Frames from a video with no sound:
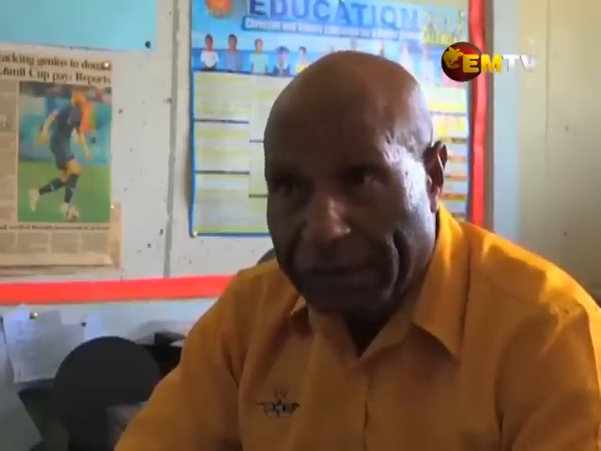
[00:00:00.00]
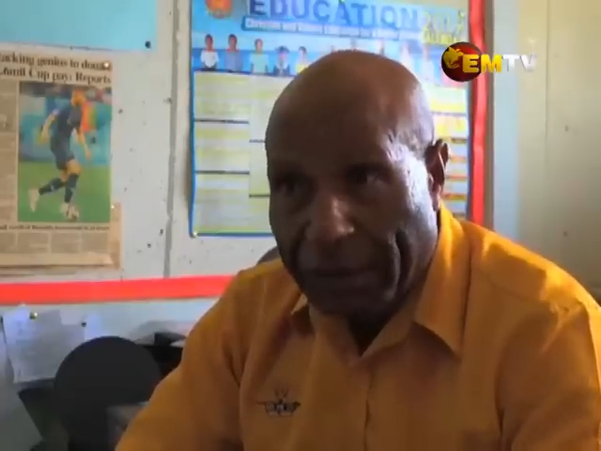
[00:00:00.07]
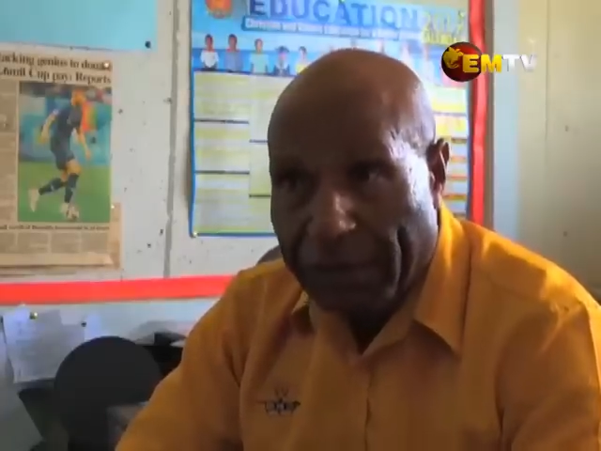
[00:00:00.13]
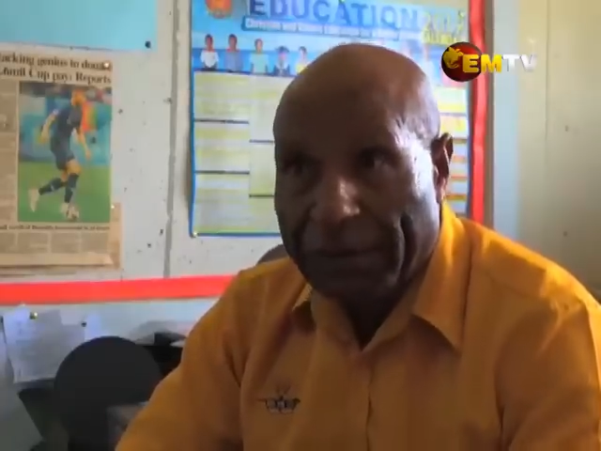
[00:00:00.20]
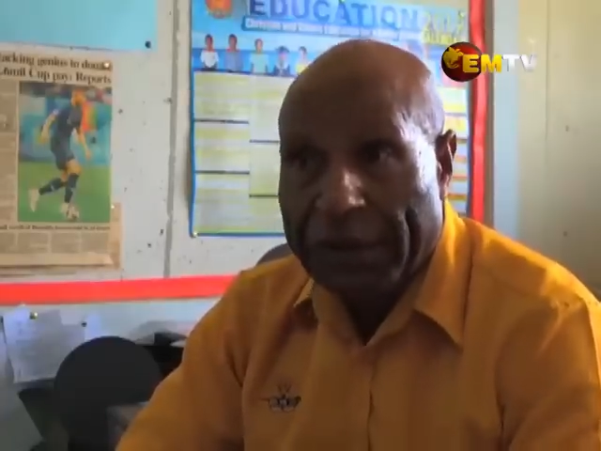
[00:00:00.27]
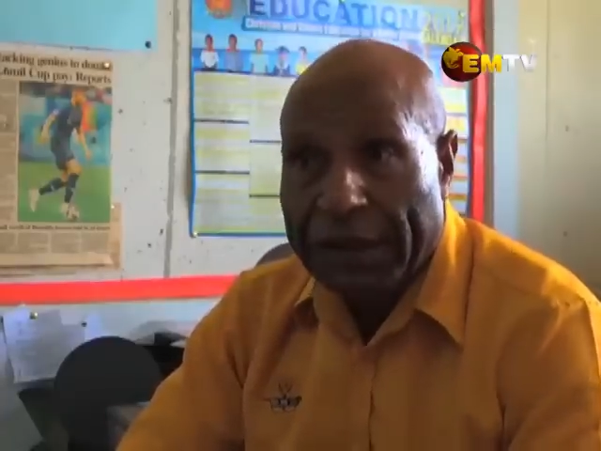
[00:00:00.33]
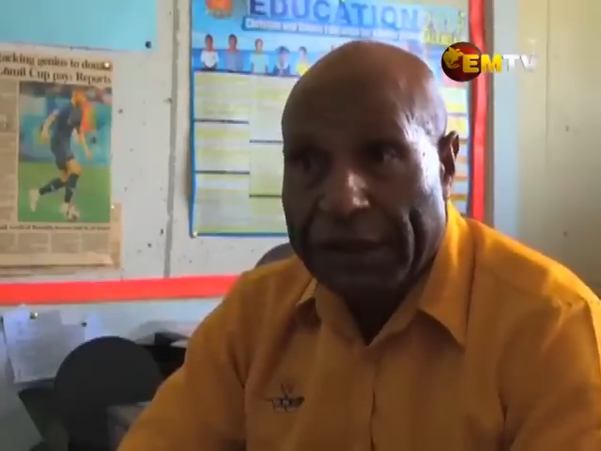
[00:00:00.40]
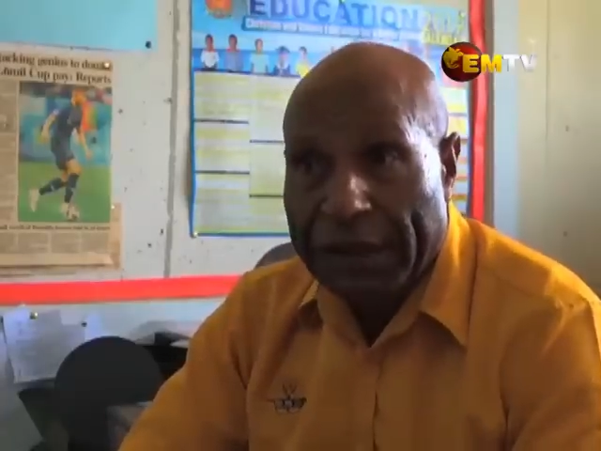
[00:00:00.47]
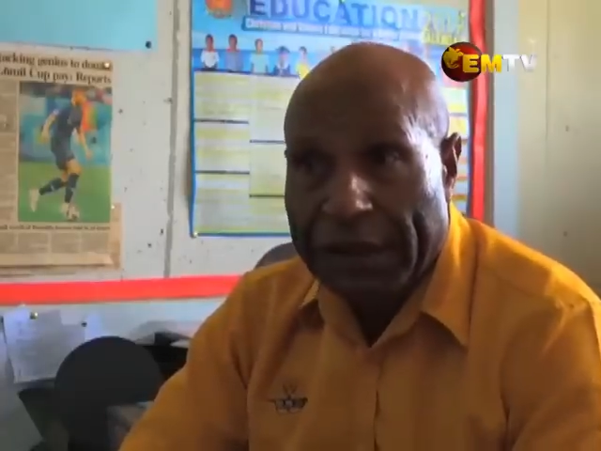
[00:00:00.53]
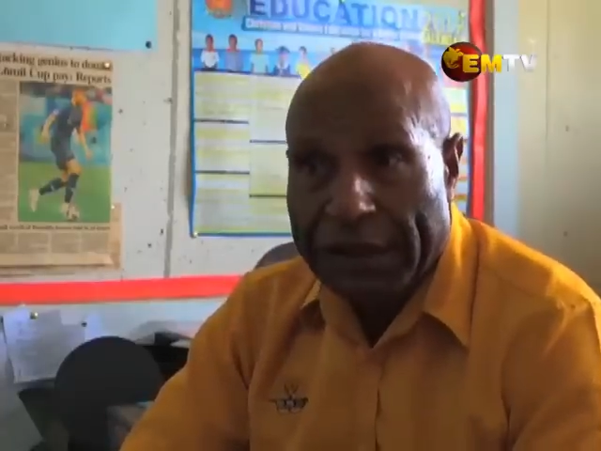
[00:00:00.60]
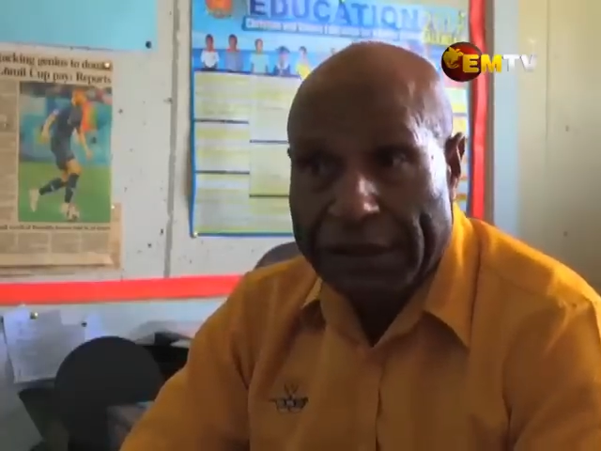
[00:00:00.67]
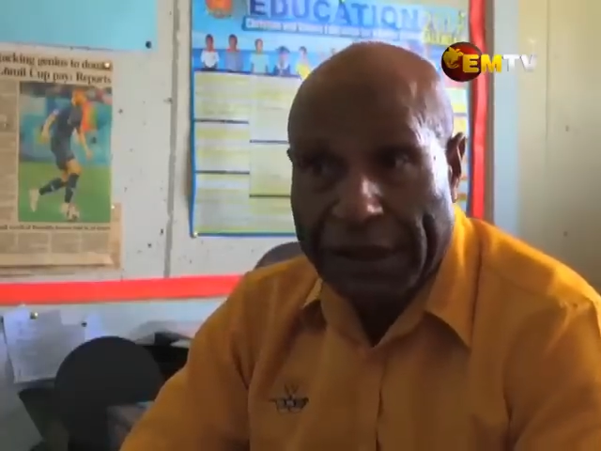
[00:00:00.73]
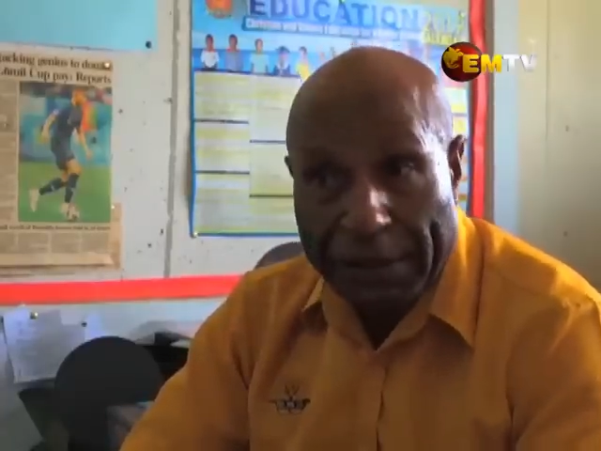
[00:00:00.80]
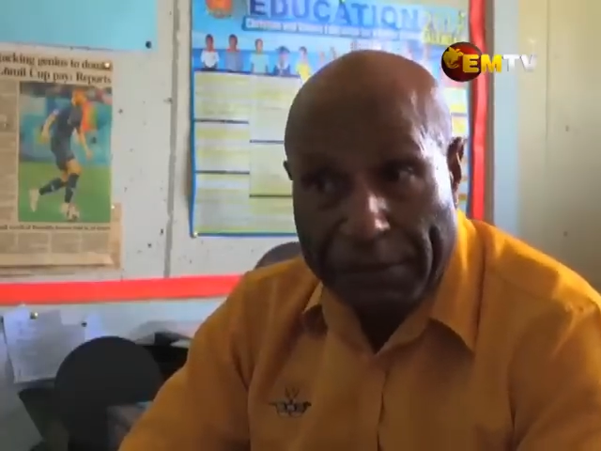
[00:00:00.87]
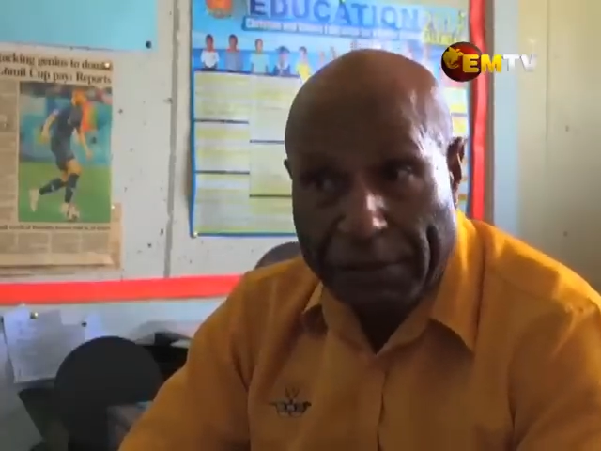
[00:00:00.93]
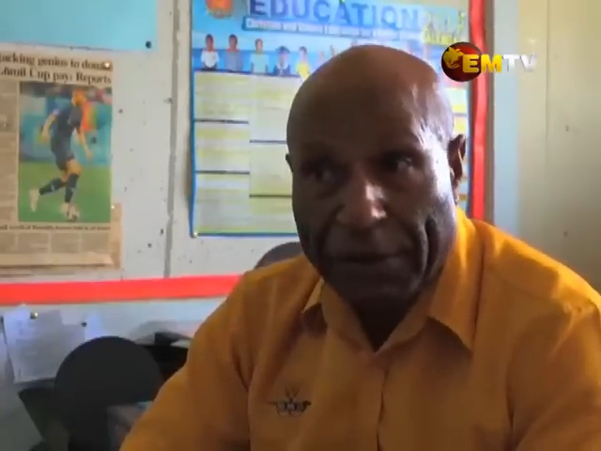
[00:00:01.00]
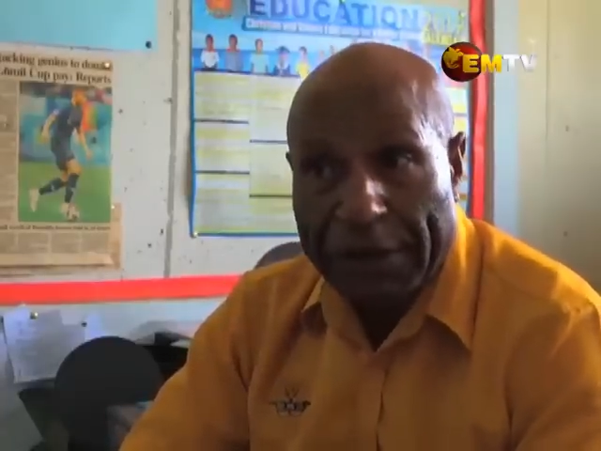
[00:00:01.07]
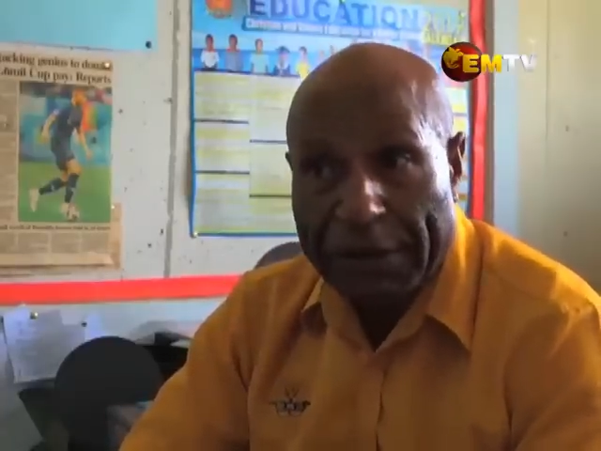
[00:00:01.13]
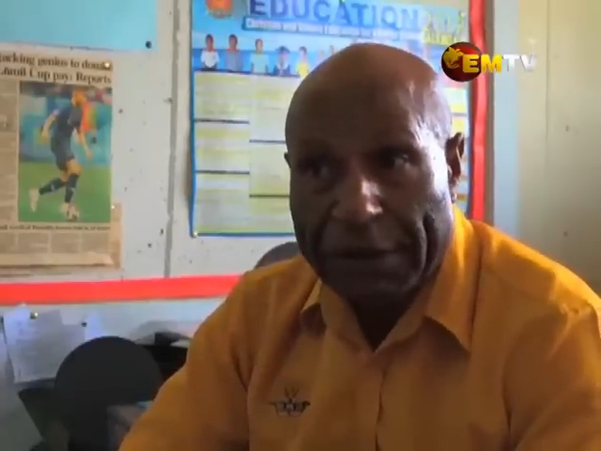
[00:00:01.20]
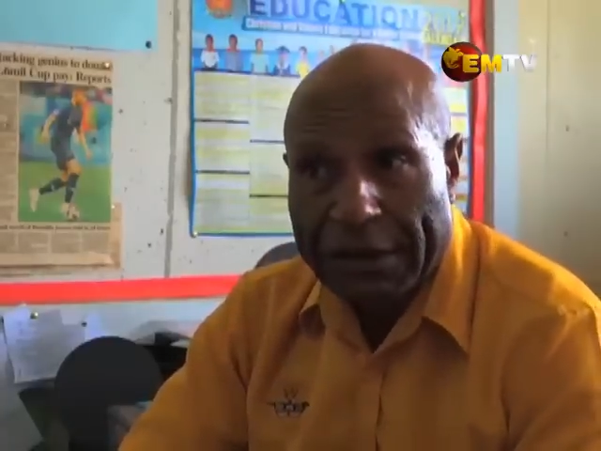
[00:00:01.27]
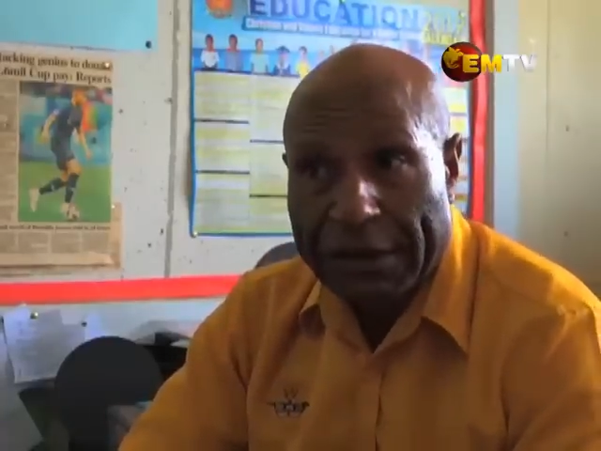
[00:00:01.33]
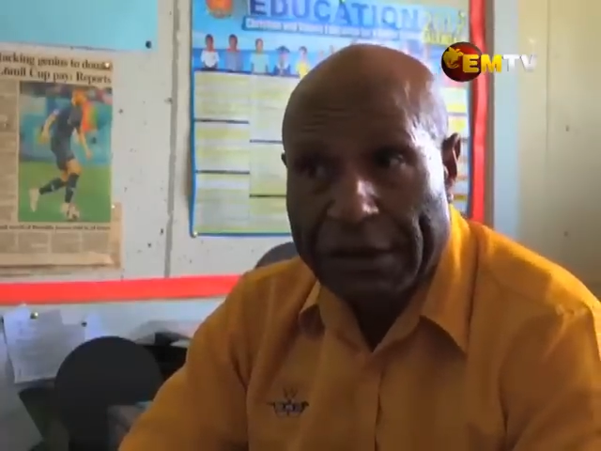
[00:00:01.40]
probably, at some
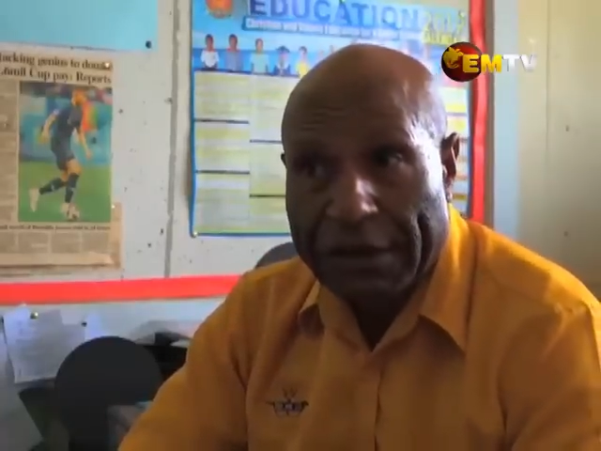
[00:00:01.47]
point.